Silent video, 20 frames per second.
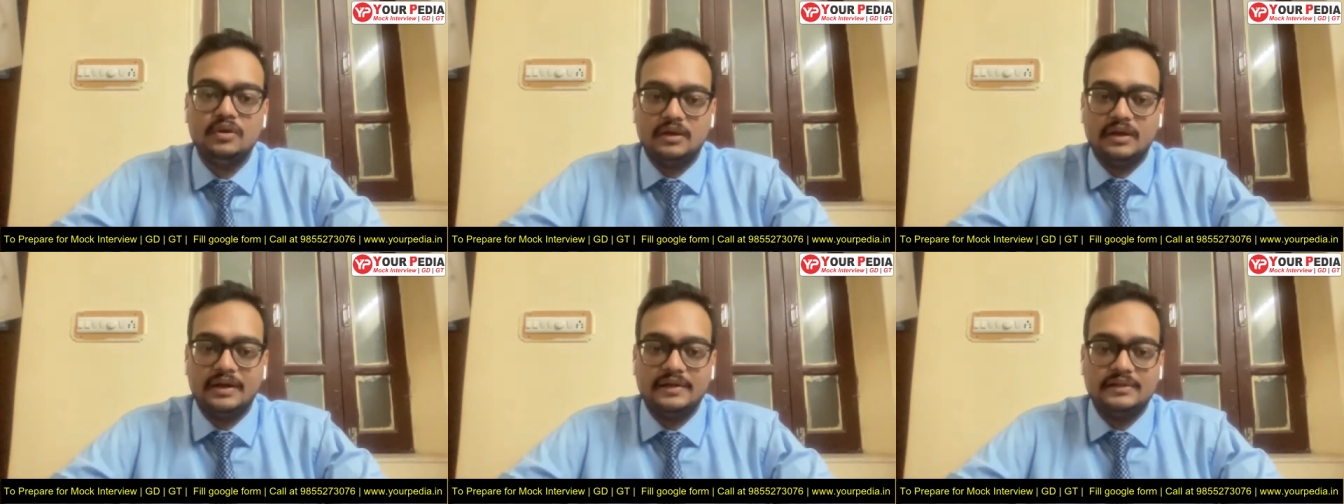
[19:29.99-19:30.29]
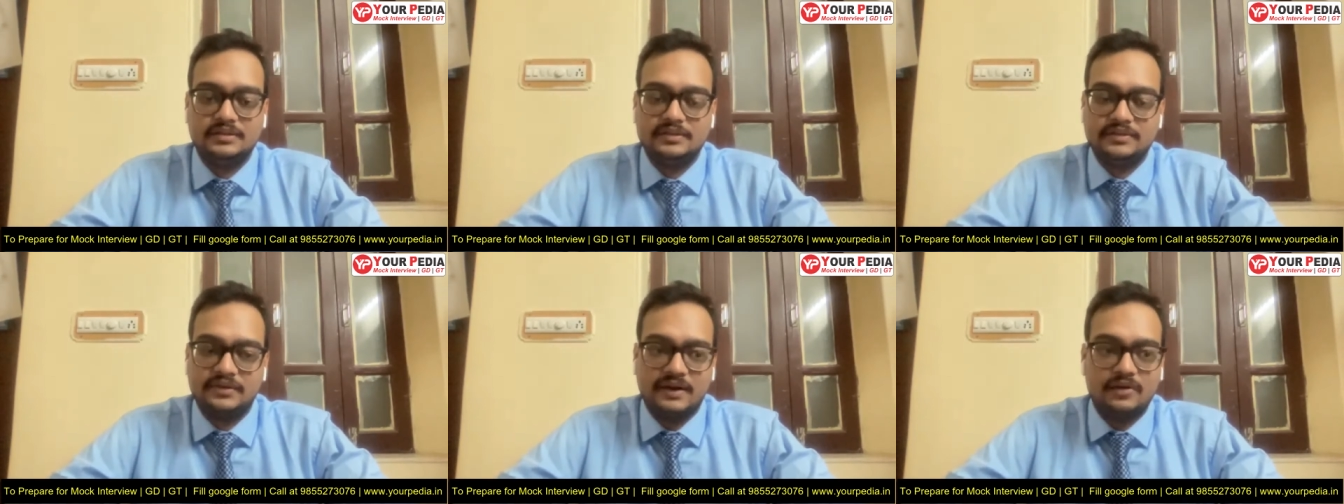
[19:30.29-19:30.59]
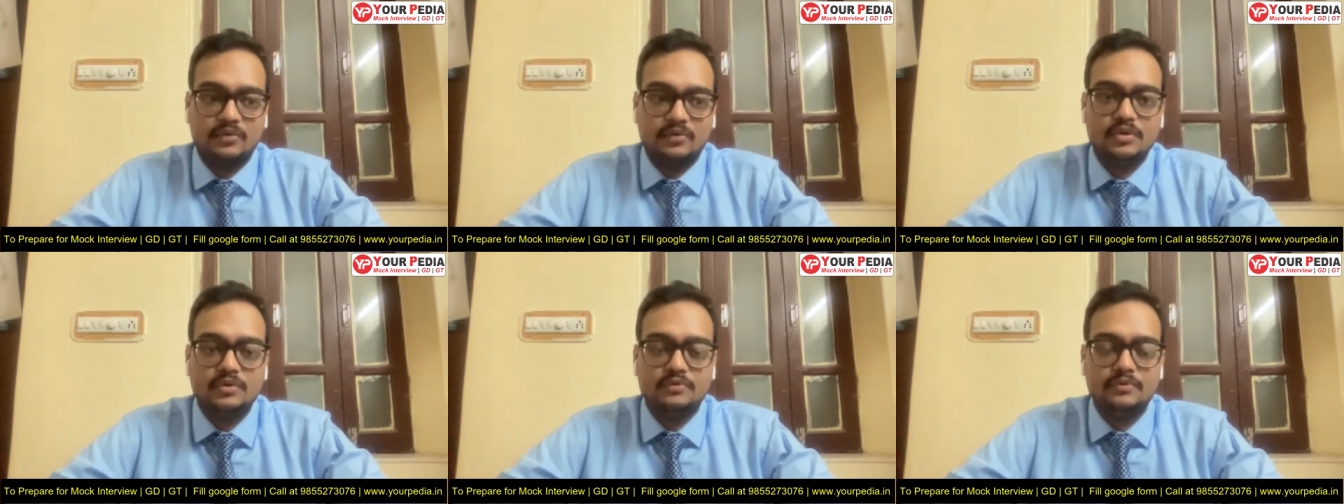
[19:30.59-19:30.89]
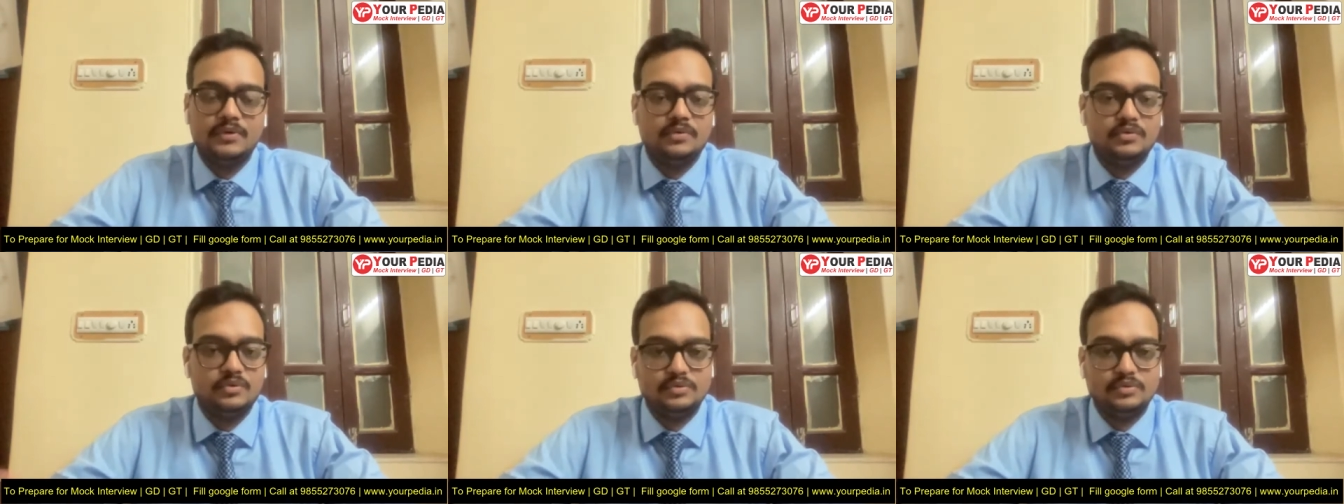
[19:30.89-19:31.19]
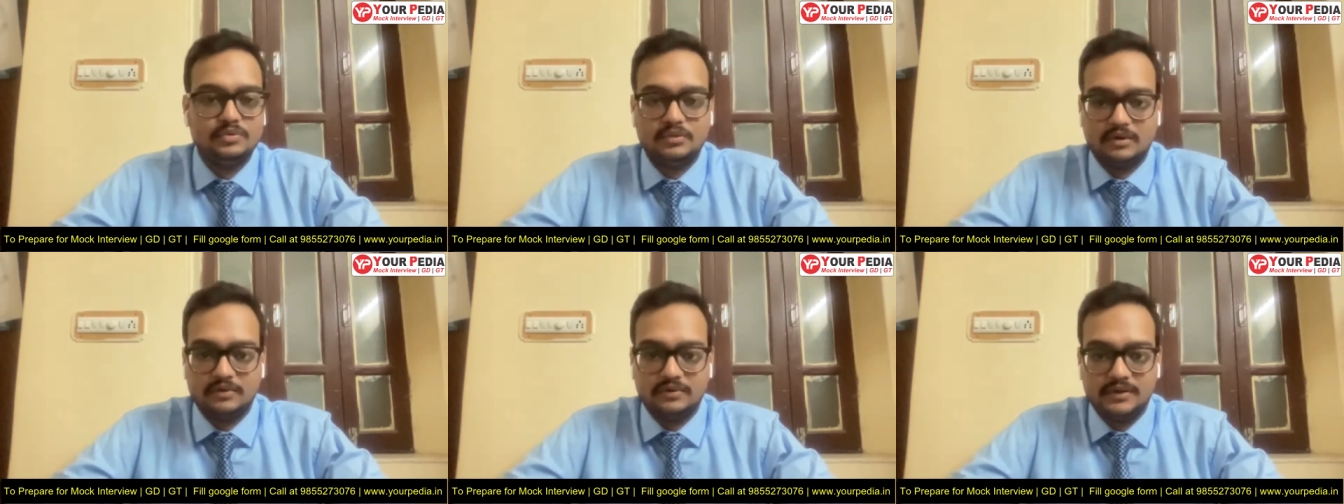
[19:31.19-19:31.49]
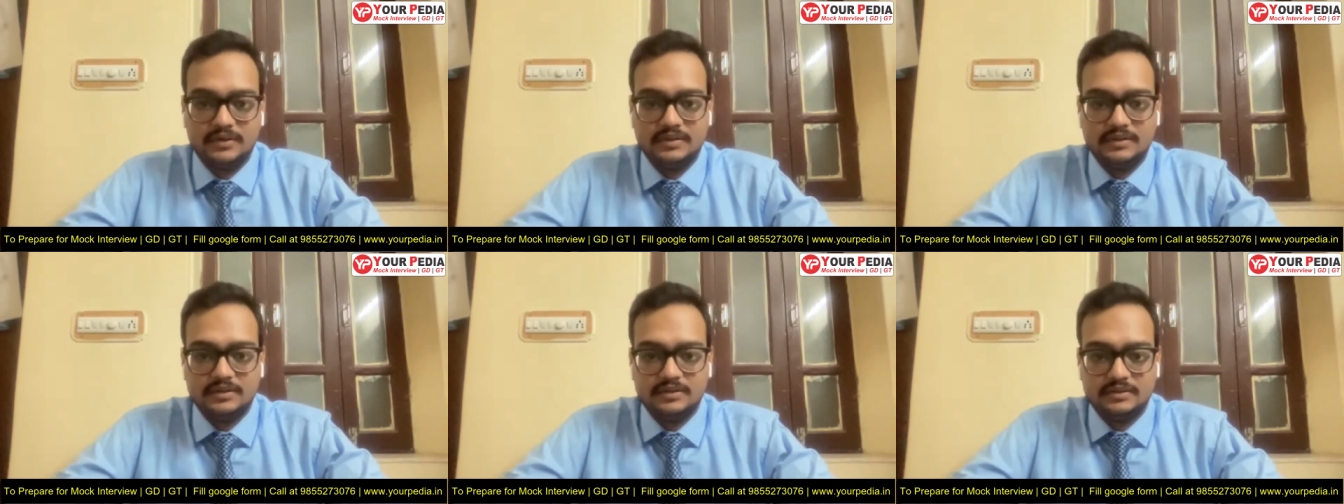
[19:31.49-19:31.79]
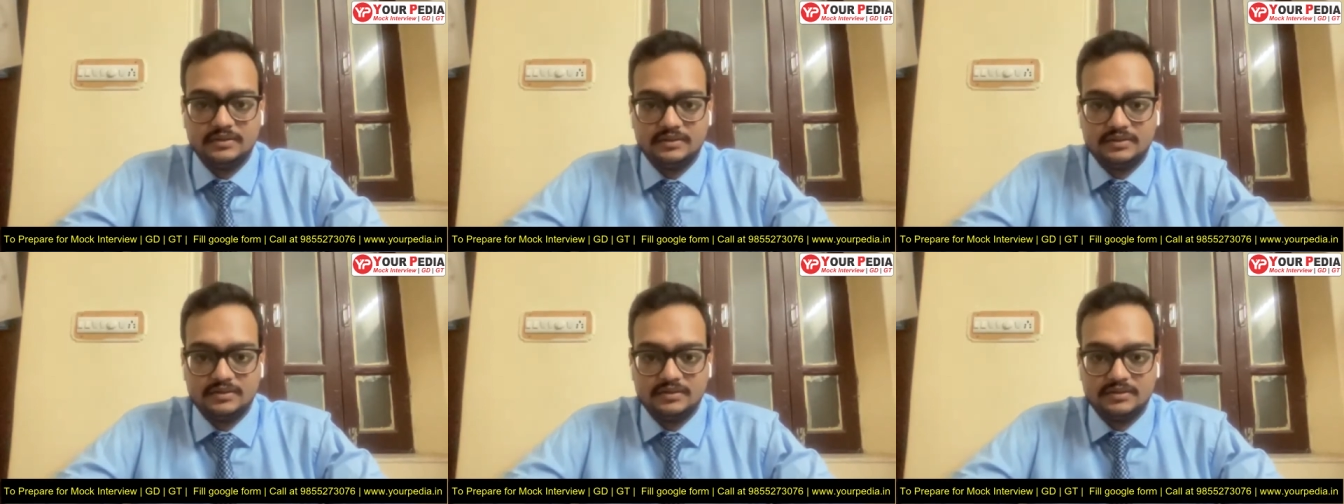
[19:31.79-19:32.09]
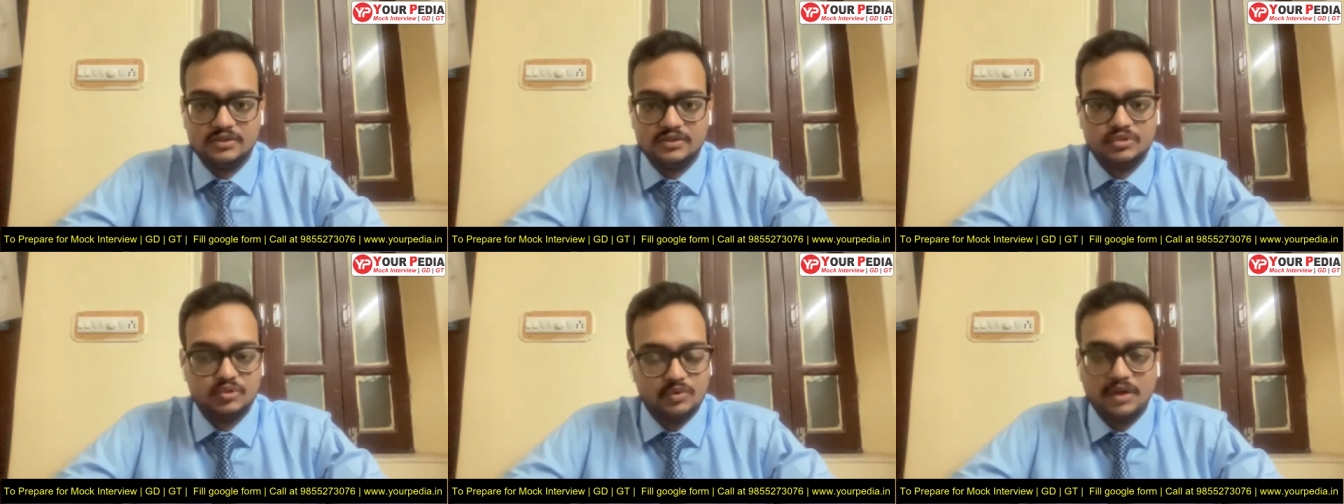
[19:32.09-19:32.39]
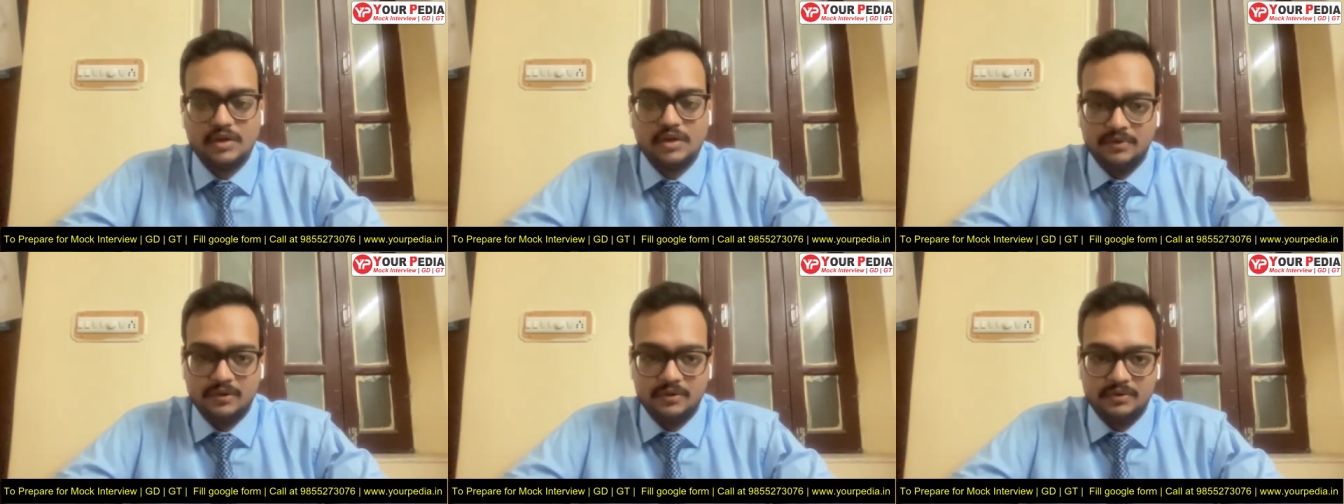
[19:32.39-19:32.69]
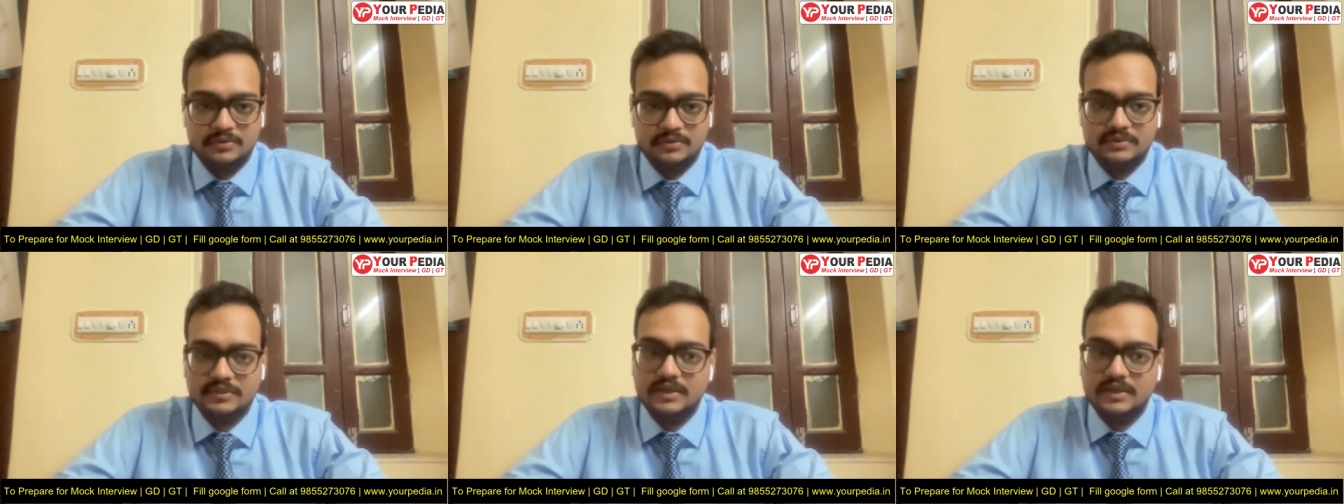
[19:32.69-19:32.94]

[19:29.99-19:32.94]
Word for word: like the triangular wave to our uh, square wave.